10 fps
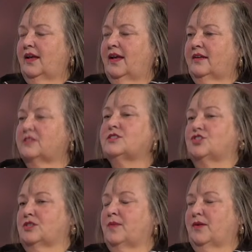And it's
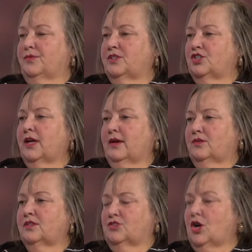just about reaching
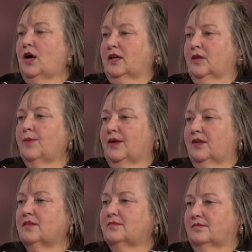out and talking about it.